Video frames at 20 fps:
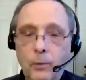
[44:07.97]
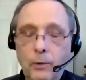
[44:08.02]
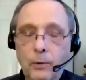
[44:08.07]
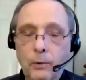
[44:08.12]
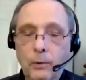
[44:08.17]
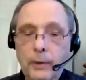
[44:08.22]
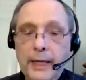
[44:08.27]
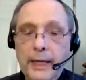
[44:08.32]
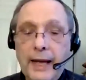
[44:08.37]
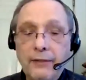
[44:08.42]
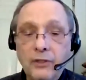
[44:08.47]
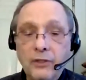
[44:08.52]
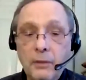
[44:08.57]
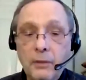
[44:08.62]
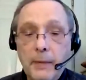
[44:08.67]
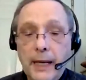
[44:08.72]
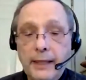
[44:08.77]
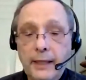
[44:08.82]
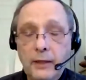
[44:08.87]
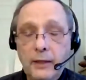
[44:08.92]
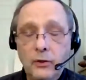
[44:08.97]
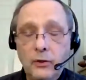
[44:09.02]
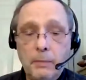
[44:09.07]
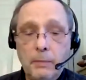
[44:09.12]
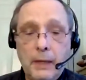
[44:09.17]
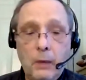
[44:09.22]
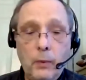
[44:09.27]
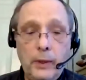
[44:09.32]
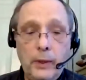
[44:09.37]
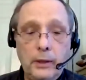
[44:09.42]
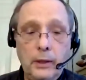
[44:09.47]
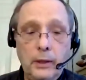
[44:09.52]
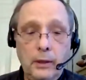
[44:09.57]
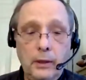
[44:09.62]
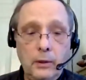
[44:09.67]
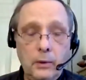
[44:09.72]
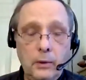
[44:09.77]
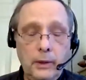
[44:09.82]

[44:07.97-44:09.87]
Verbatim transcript: we have some ideas about what to do,